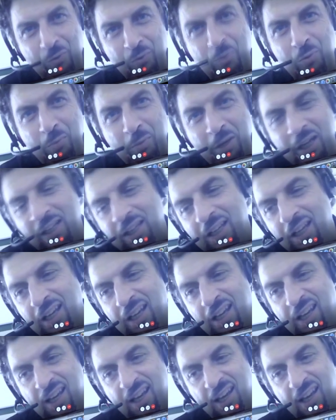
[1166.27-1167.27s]
to make
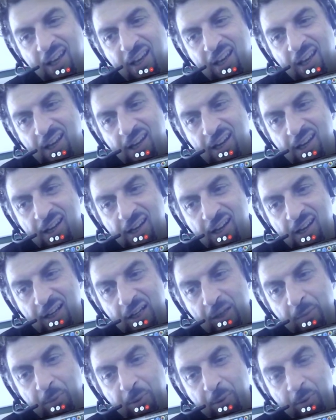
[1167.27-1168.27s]
the uh,
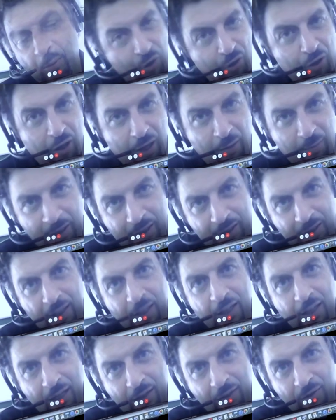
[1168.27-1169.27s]
the promotional
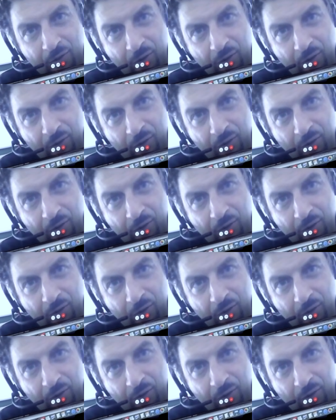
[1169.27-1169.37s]
material.